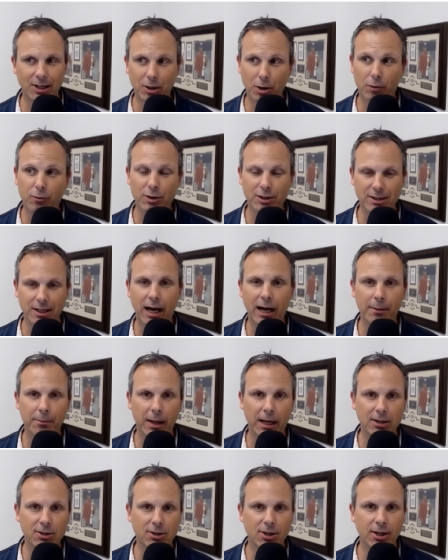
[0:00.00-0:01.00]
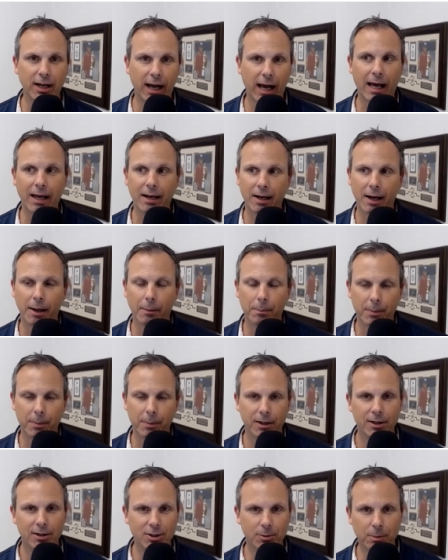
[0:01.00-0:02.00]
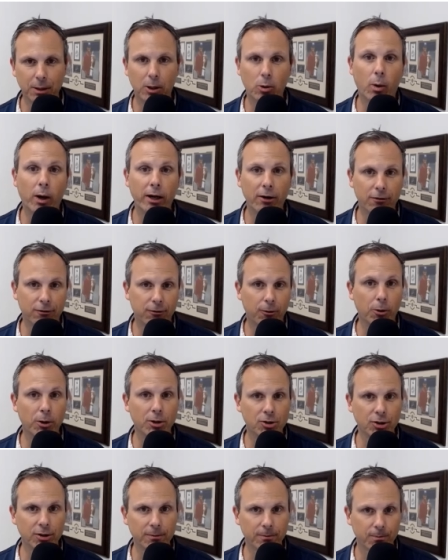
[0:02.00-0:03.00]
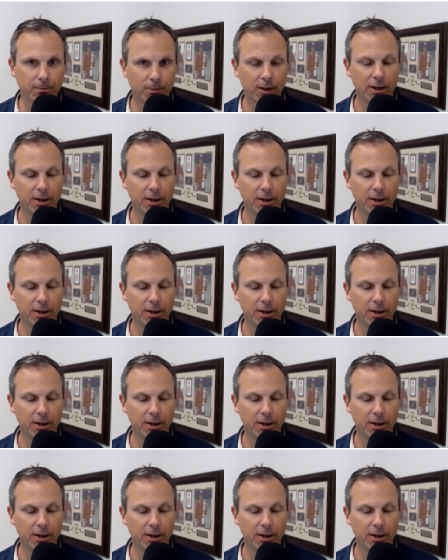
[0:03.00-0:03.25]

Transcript: And over time, that's going to add up to be quite a fortune.